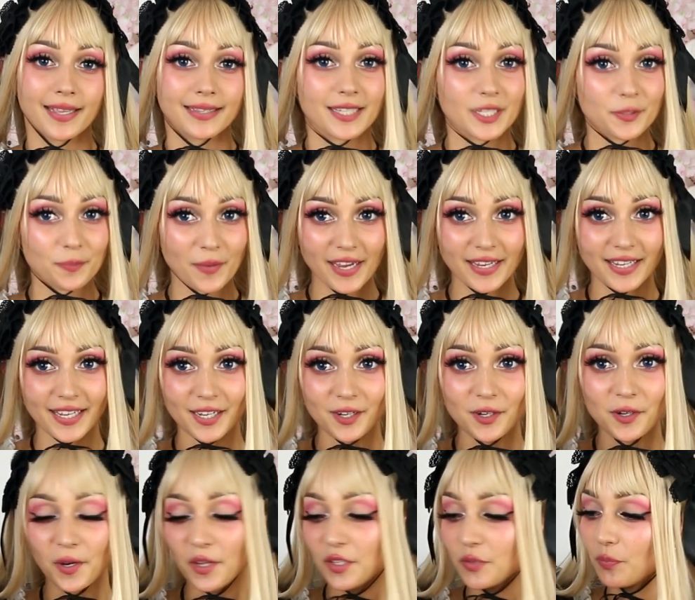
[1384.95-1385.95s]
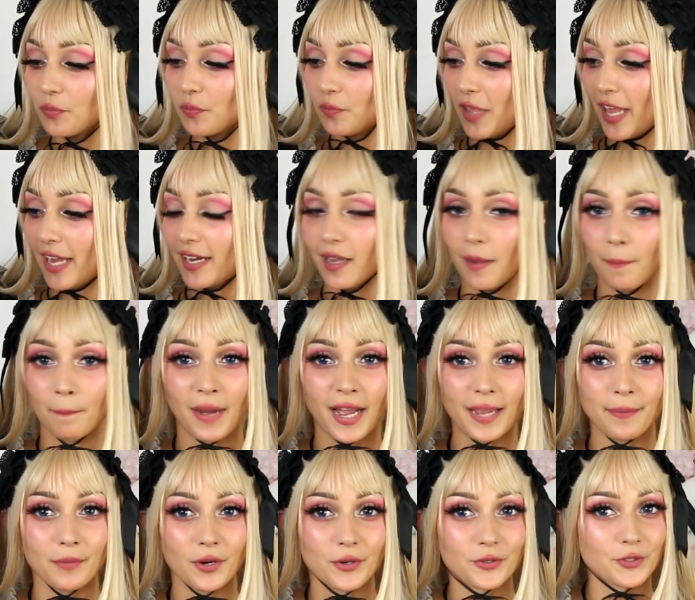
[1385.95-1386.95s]
This bag here is like
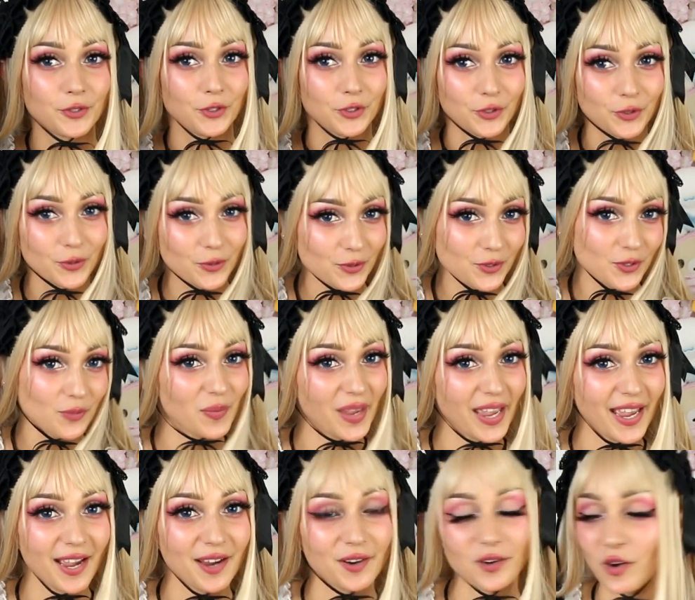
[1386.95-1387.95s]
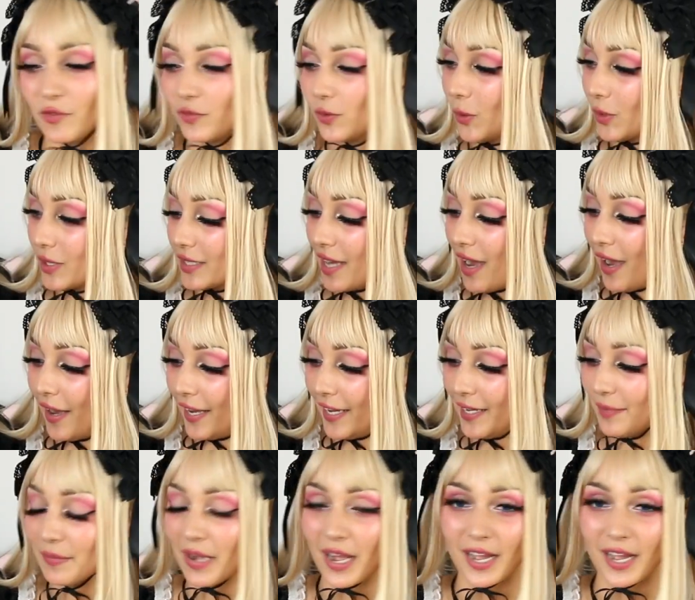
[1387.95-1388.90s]
my most used bag of all time.